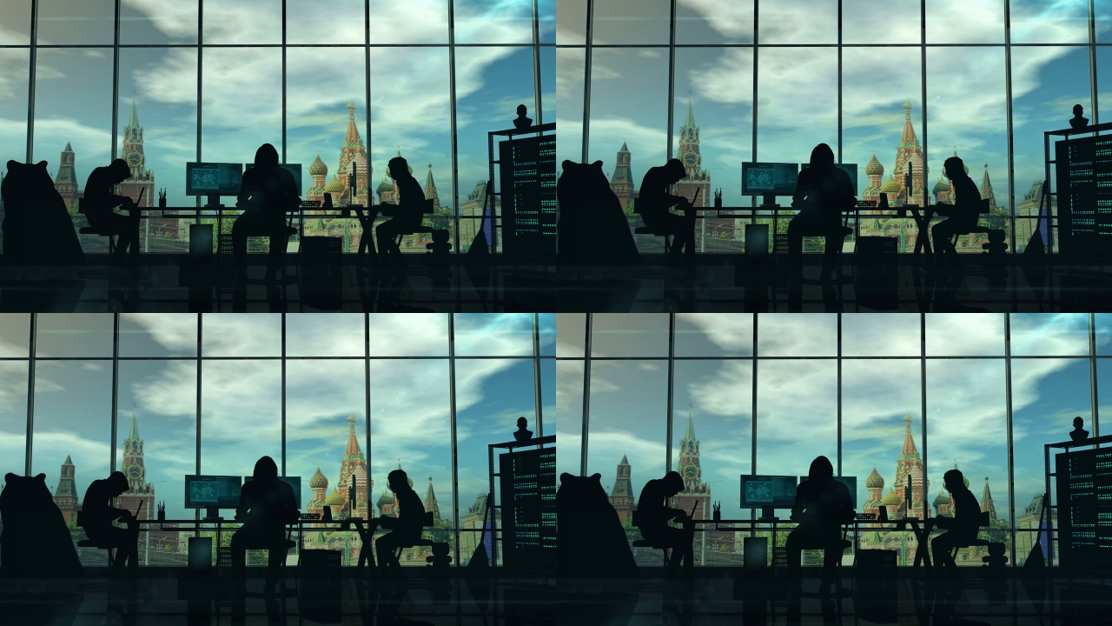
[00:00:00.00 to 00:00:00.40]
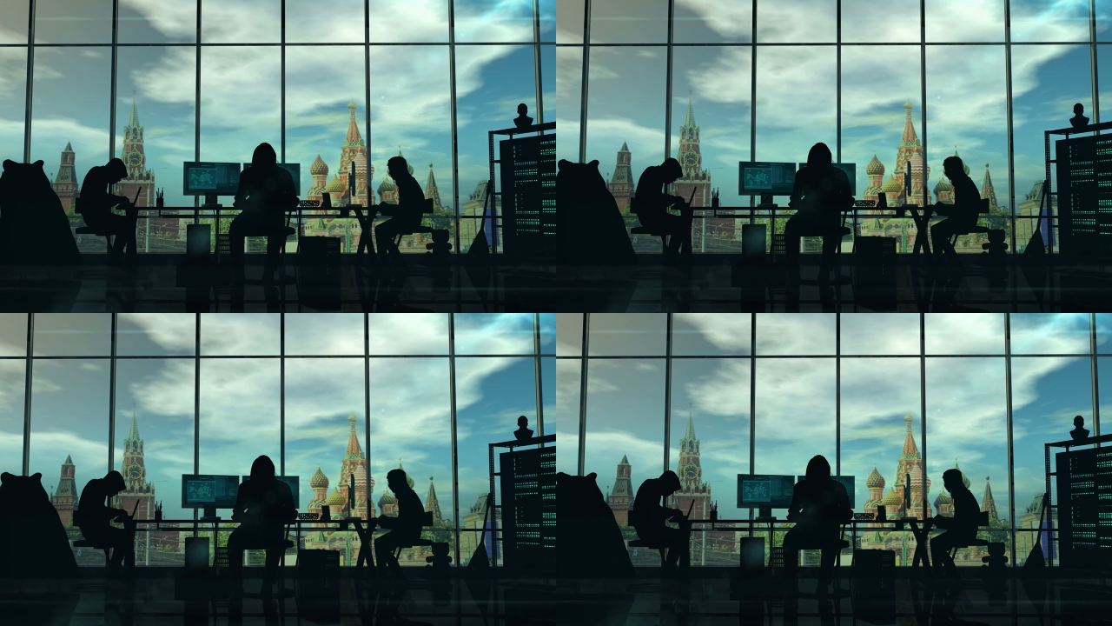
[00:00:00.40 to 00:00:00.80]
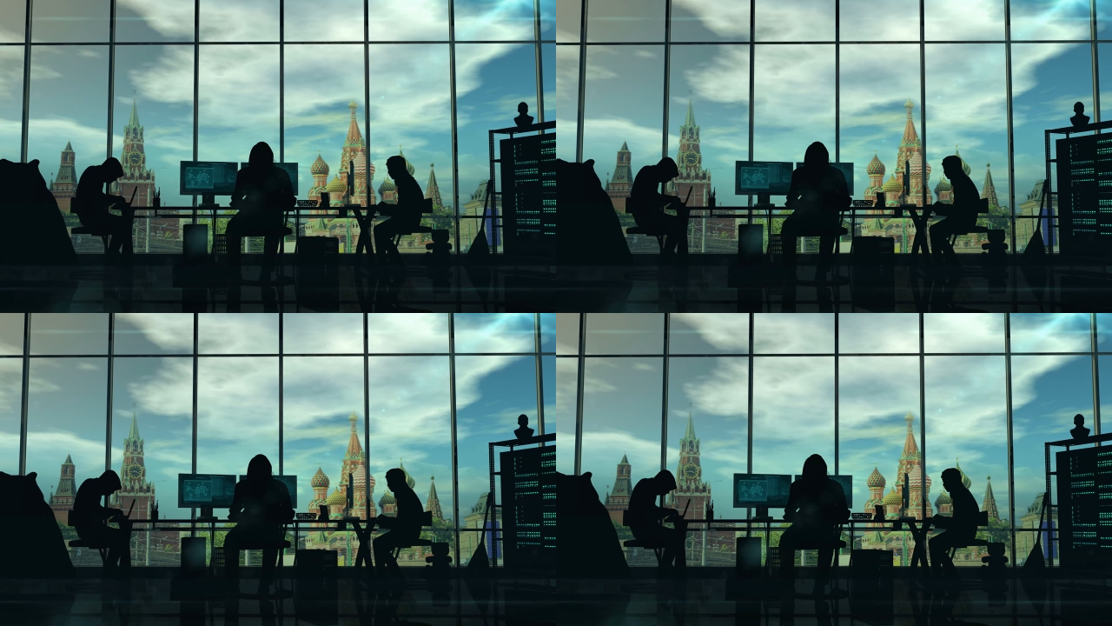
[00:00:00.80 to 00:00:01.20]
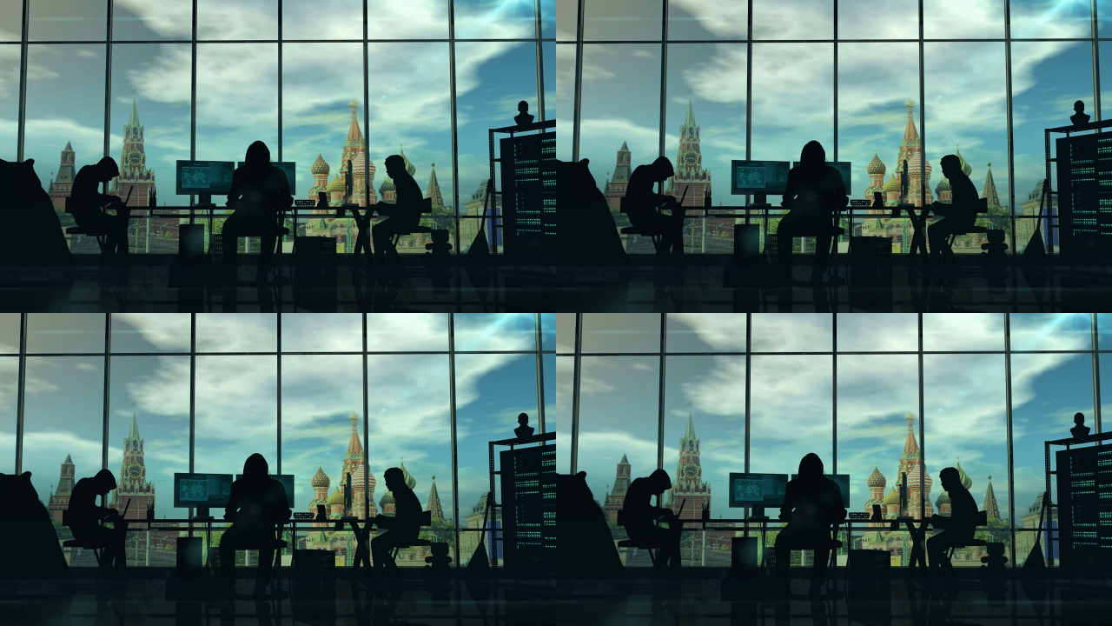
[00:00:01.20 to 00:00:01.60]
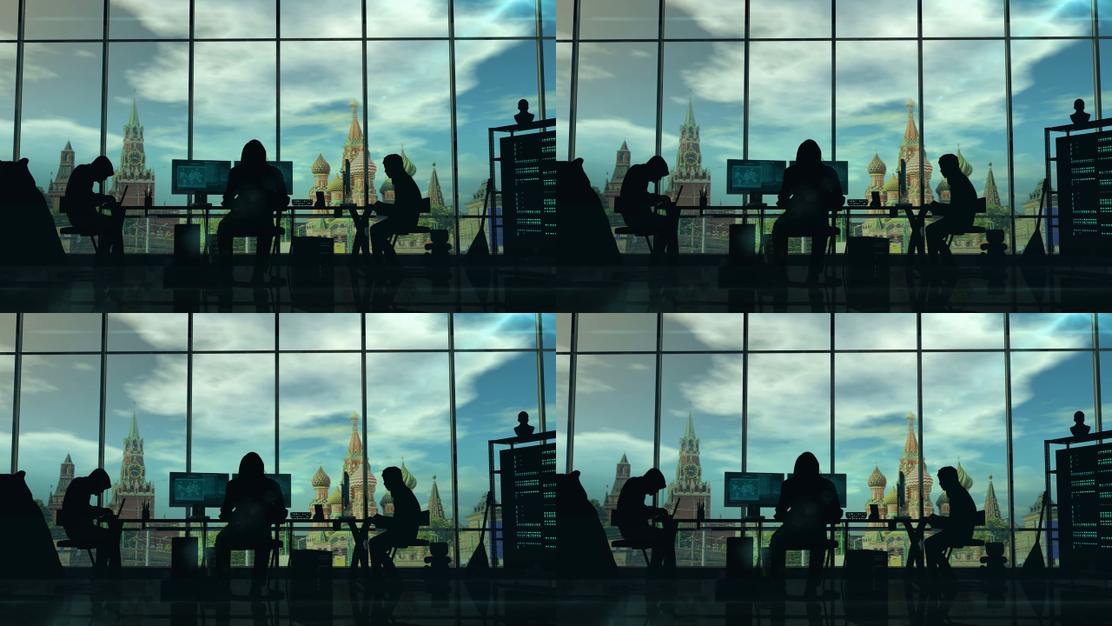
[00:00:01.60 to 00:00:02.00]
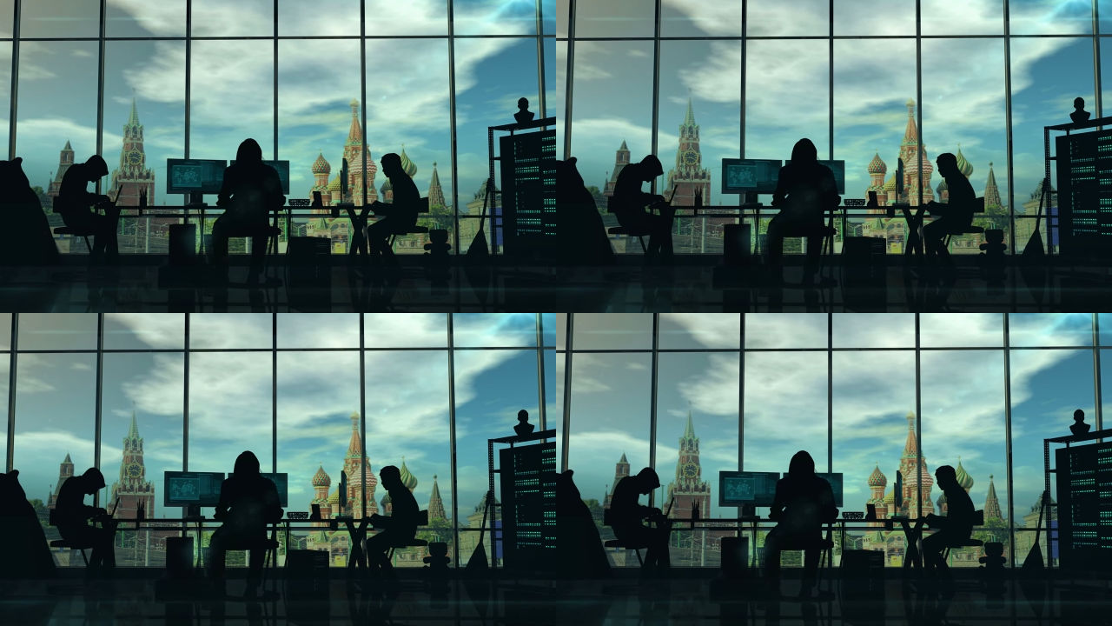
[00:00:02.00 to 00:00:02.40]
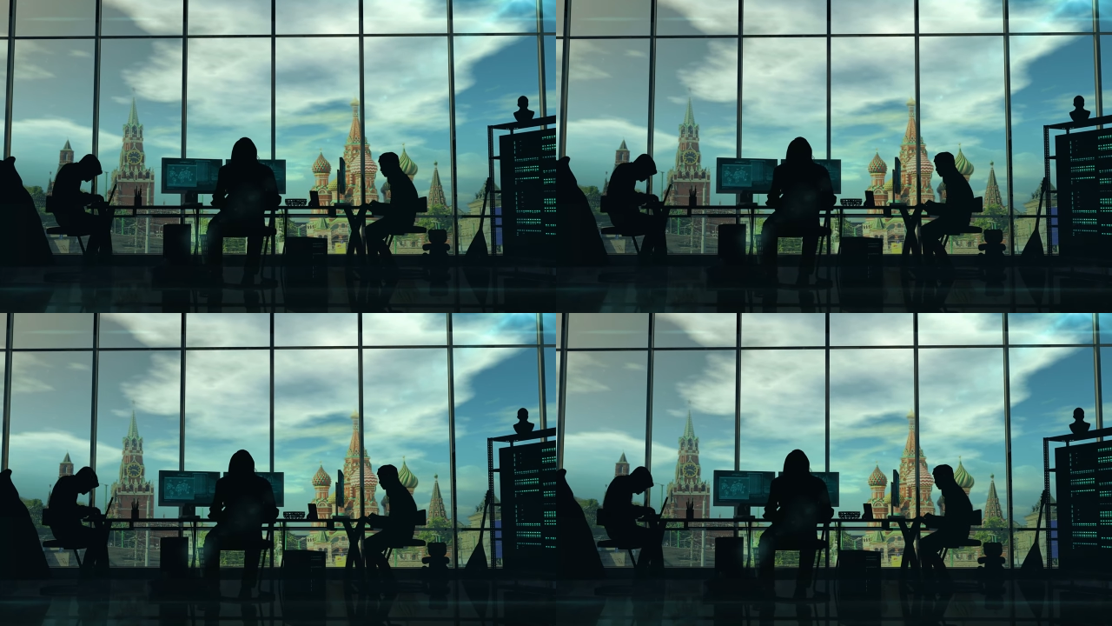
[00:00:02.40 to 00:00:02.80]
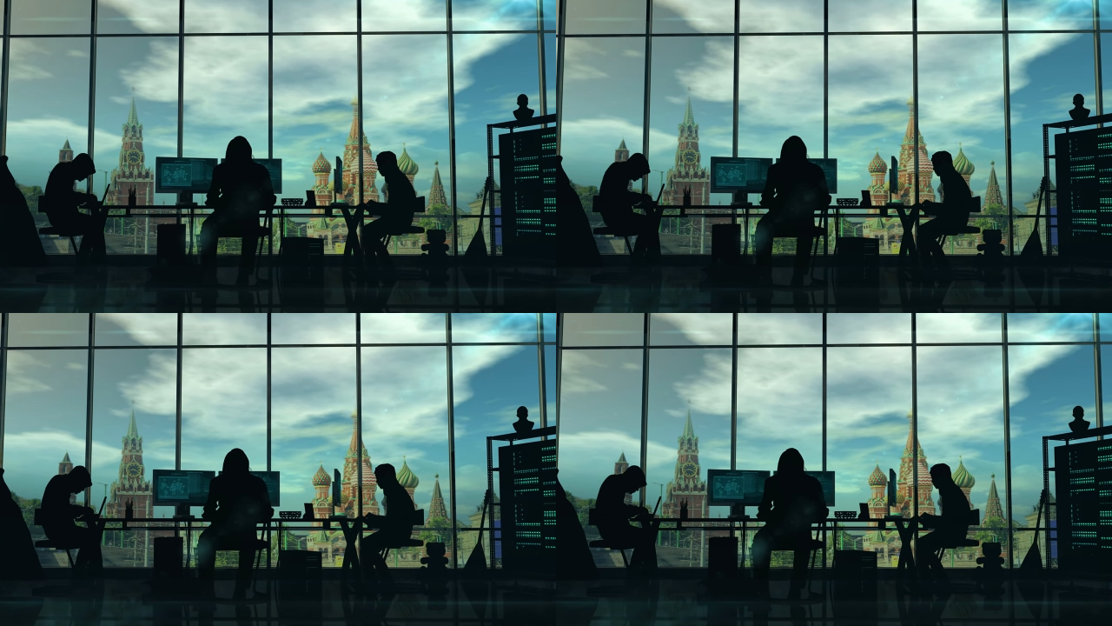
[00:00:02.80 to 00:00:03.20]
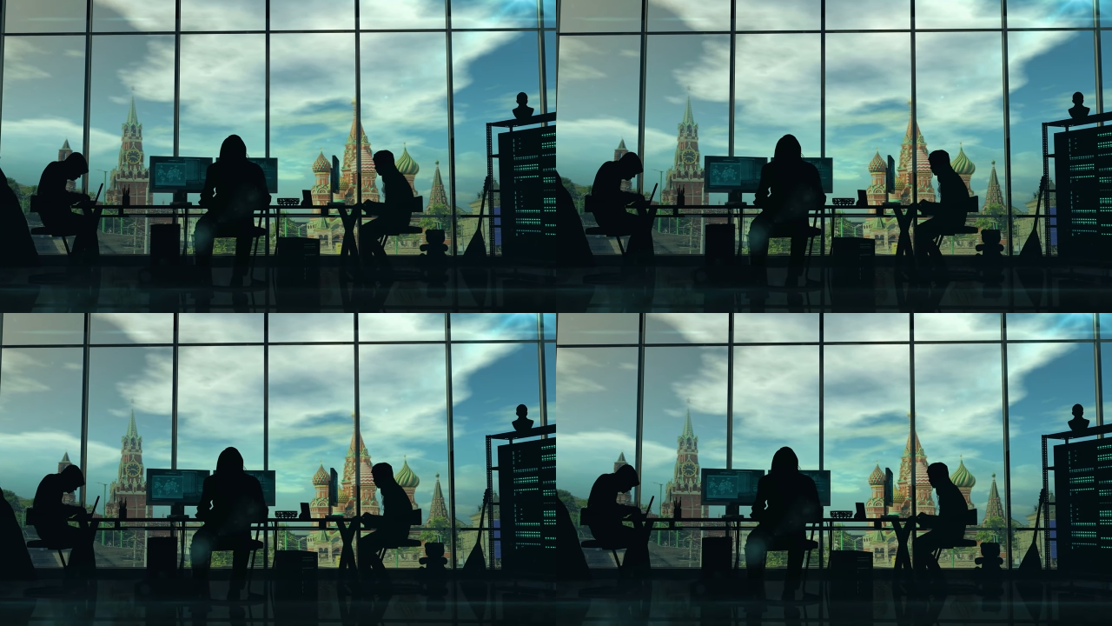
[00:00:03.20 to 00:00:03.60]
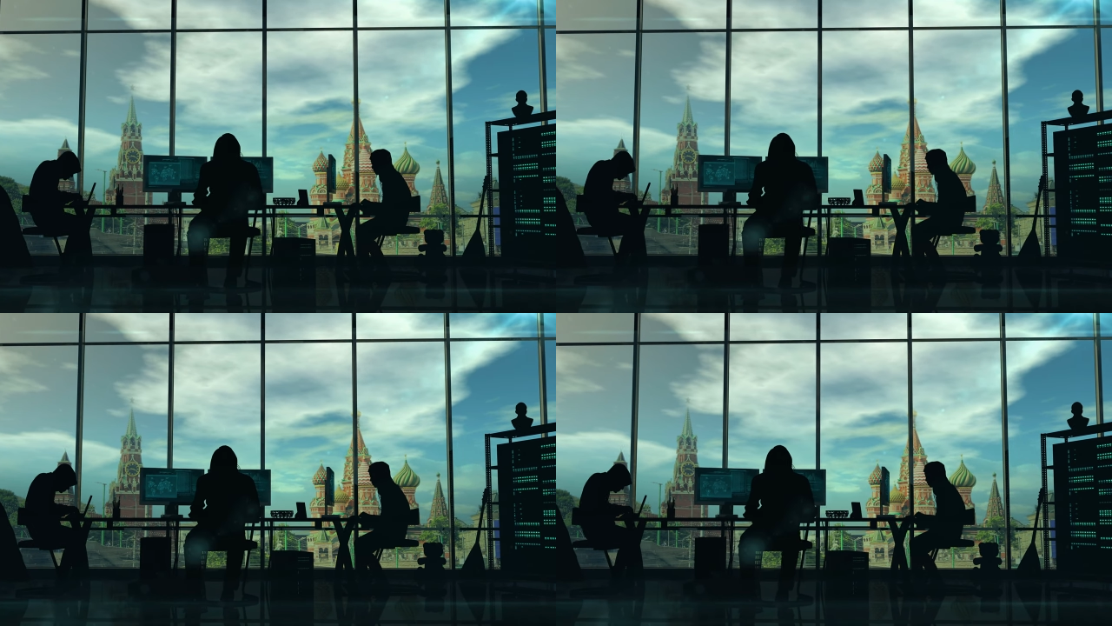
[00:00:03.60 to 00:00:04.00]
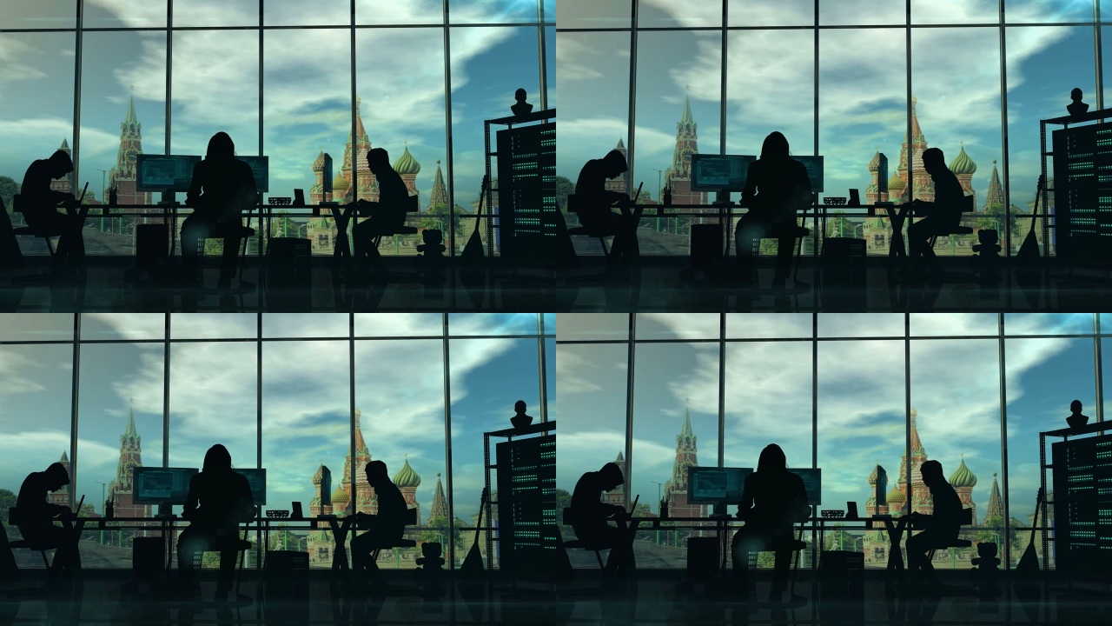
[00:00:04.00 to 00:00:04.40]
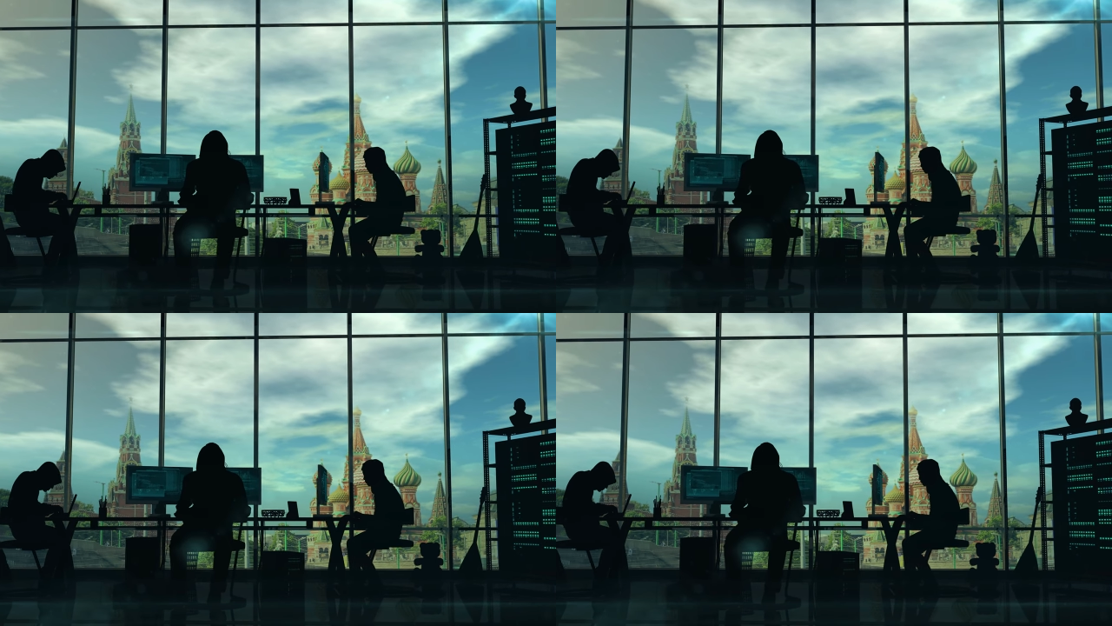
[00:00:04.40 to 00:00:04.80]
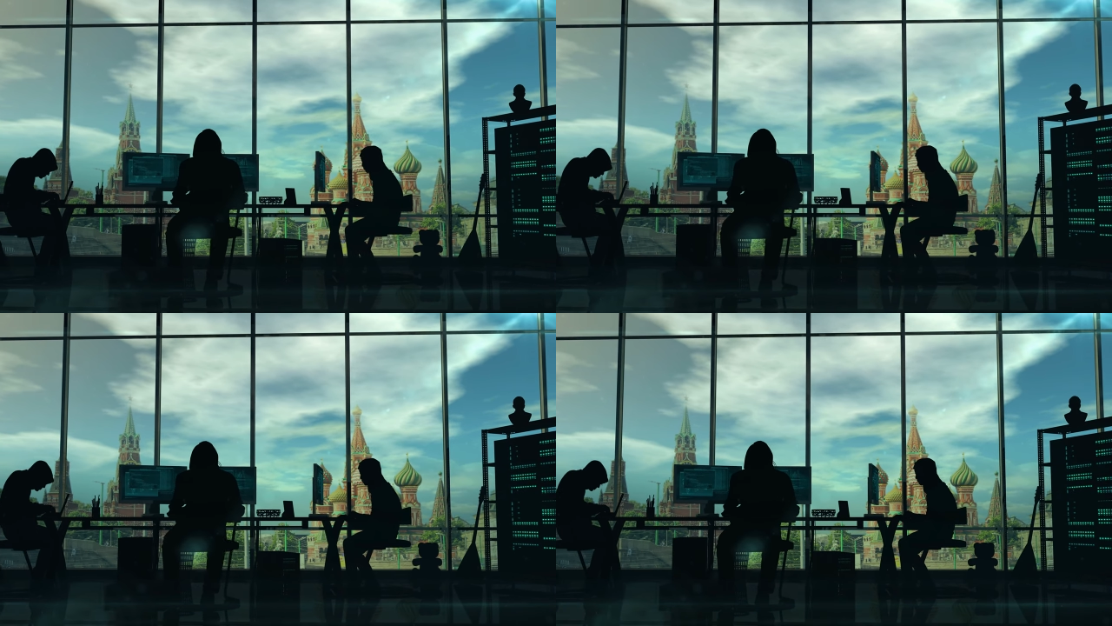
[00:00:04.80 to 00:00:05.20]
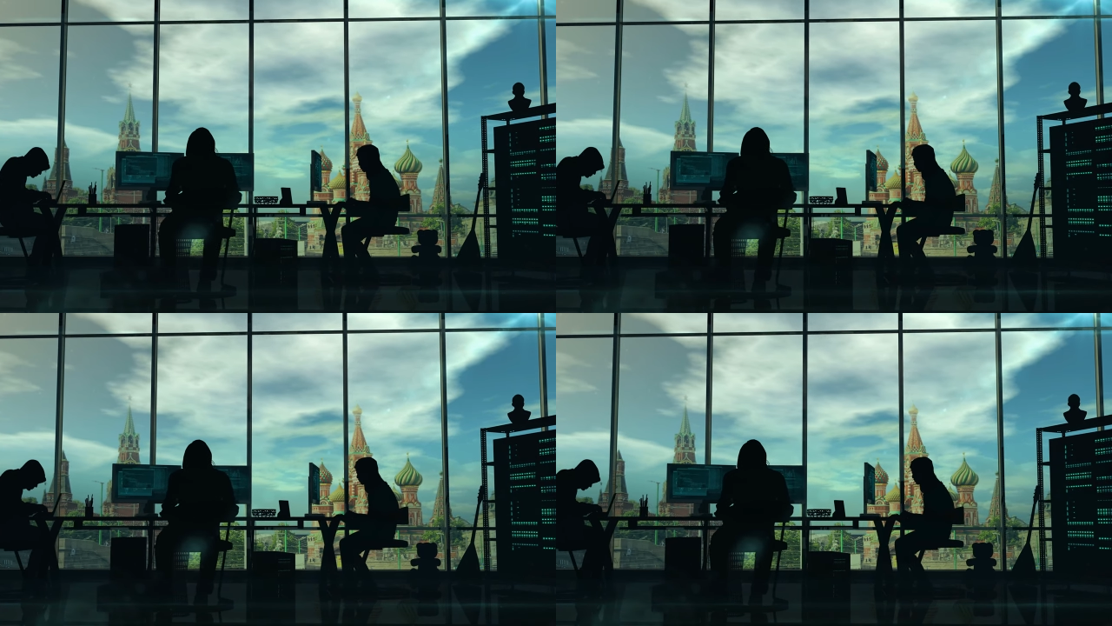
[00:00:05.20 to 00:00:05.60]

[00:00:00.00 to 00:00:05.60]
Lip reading: [unreadable: no face in view]